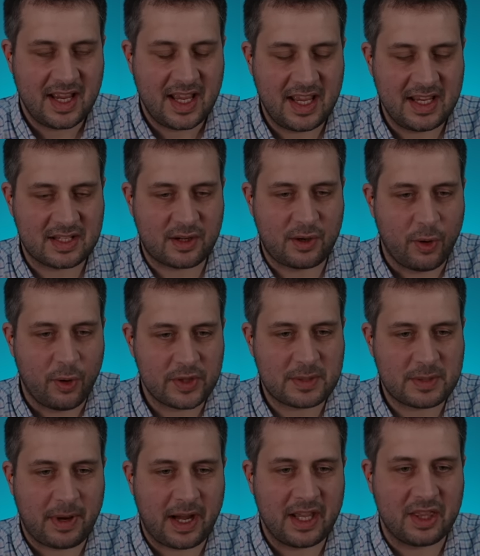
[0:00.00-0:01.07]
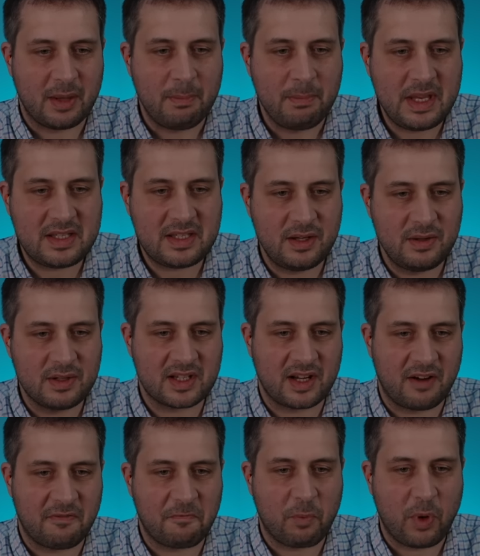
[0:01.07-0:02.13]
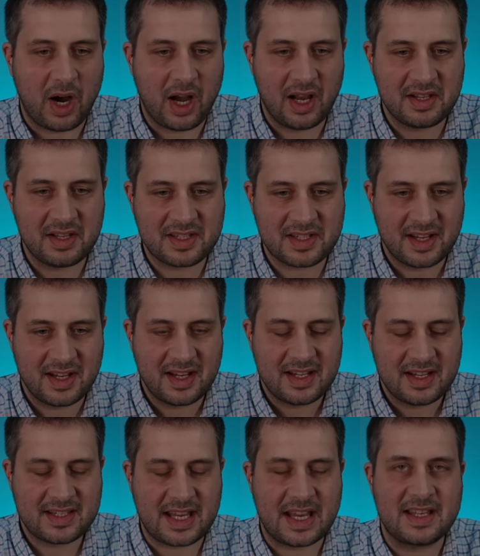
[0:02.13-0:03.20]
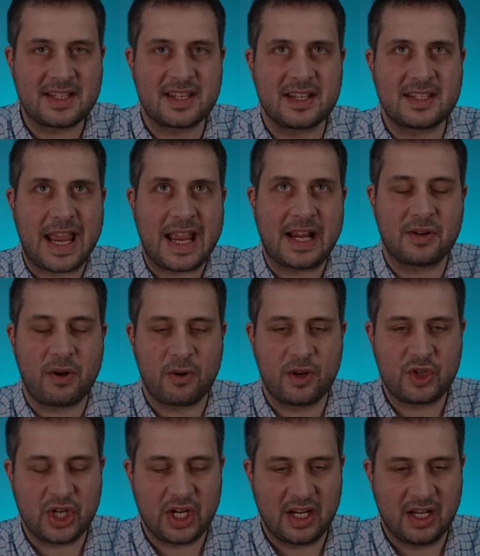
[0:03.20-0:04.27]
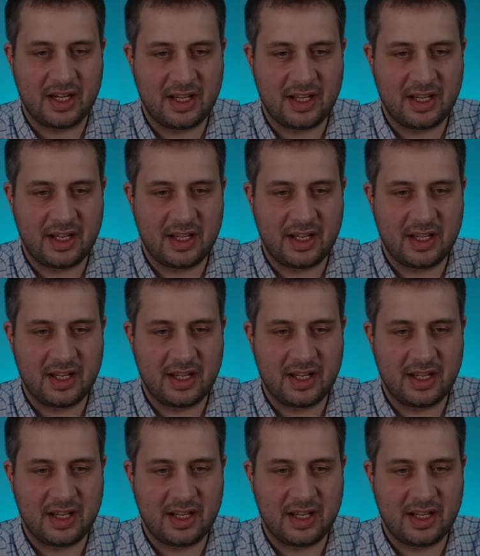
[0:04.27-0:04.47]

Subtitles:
is caused by the misuse of wireless sensor technology.